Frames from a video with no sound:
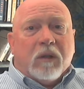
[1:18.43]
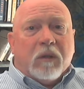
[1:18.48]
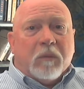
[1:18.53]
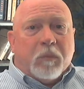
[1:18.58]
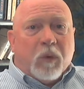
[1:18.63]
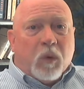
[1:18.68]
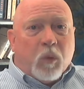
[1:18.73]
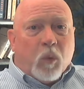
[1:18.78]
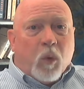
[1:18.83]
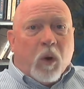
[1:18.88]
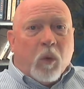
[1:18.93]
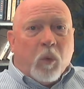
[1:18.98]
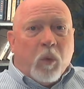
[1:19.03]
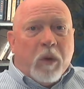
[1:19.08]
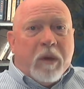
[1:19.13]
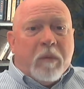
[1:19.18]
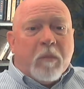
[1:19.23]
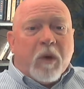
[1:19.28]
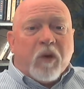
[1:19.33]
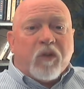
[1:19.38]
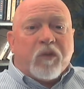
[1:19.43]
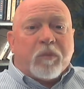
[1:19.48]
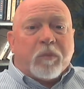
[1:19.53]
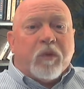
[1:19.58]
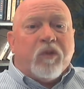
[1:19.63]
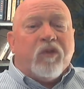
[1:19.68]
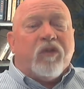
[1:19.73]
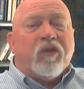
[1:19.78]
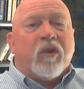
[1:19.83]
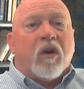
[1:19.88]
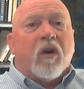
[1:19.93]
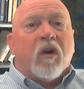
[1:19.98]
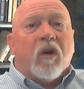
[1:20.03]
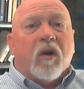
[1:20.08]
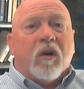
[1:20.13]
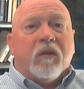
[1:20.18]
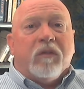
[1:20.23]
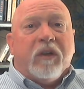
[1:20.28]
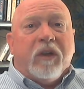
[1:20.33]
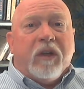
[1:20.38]
But what we must
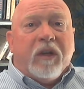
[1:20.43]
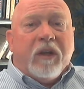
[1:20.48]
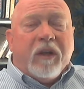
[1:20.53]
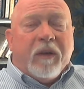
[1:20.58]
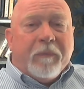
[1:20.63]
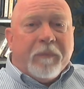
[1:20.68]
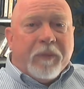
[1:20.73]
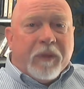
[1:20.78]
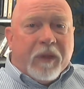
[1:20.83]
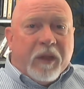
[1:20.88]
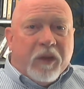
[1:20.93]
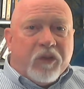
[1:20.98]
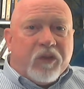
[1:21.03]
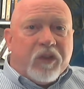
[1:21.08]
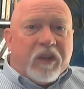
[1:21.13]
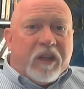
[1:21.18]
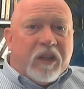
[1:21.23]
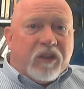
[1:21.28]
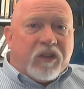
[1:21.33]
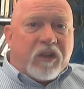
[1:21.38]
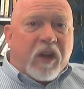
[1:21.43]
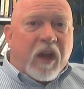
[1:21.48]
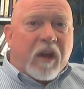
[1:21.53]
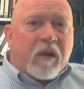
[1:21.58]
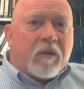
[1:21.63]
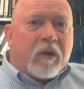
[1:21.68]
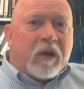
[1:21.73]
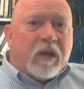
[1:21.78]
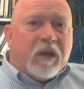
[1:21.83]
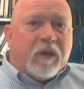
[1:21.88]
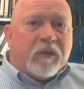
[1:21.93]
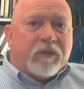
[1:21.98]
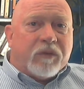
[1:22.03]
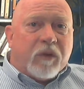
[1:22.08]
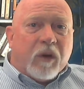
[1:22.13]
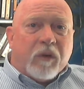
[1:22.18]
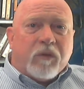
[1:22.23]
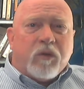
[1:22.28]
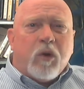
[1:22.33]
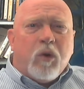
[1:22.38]
preserve is the integrity
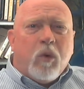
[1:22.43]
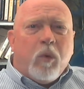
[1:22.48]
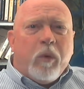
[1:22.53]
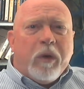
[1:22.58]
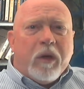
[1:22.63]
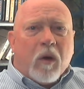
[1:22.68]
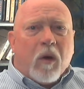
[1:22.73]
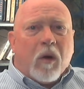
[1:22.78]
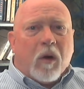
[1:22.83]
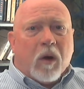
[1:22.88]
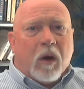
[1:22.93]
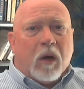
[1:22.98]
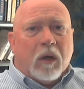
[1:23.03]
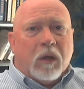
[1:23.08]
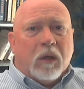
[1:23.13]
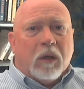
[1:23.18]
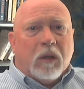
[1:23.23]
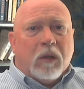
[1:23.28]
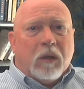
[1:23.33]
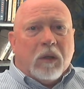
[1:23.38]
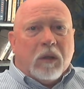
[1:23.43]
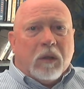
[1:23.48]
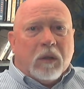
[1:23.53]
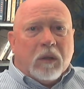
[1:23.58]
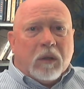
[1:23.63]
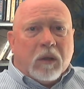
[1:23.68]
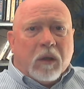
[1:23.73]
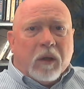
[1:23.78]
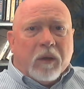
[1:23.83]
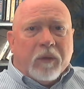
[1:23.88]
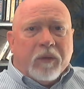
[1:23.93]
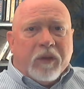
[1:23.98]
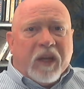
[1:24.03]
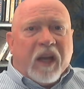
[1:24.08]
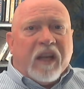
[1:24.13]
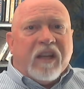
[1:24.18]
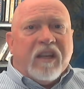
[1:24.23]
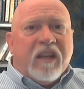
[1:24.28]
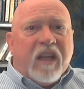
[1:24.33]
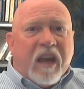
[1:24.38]
of who we are, the
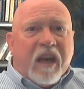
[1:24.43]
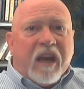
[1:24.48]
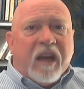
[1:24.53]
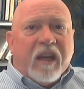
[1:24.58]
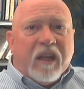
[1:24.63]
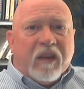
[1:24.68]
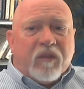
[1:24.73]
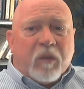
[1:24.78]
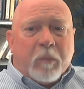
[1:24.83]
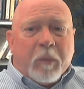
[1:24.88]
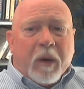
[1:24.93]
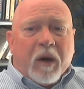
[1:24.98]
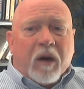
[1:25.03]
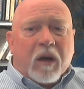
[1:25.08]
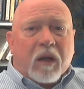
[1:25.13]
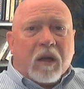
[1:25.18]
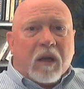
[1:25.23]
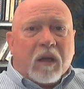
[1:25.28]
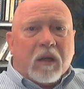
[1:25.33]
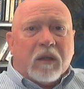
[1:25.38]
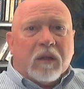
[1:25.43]
identity of America.